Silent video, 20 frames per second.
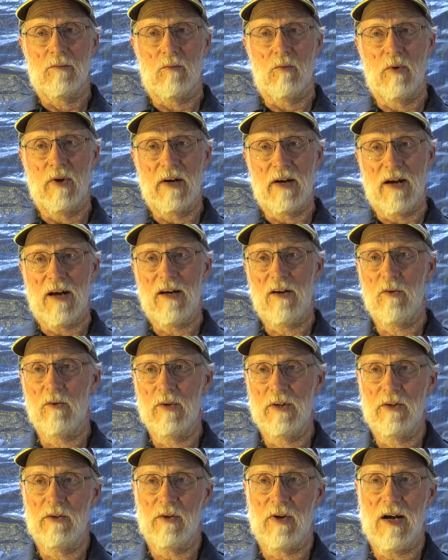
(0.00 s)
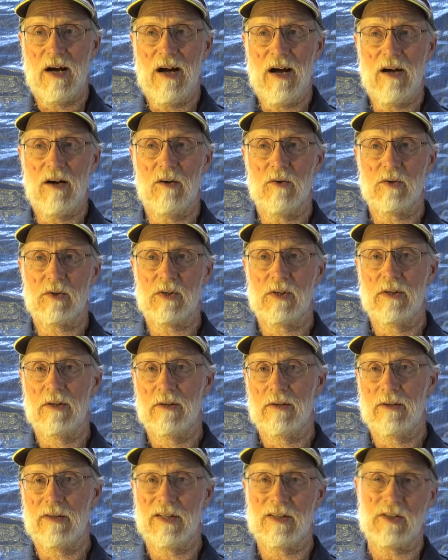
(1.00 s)
when I go into a house
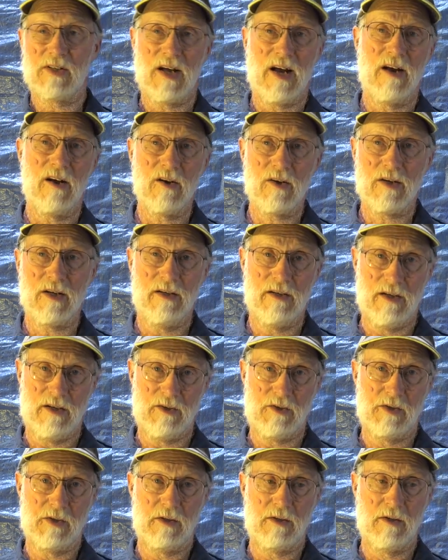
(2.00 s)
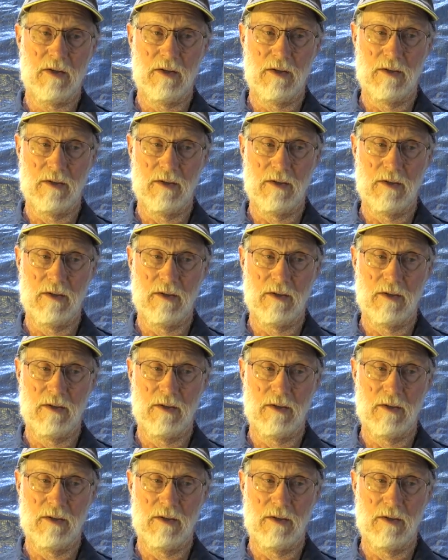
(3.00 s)
that's air conditioned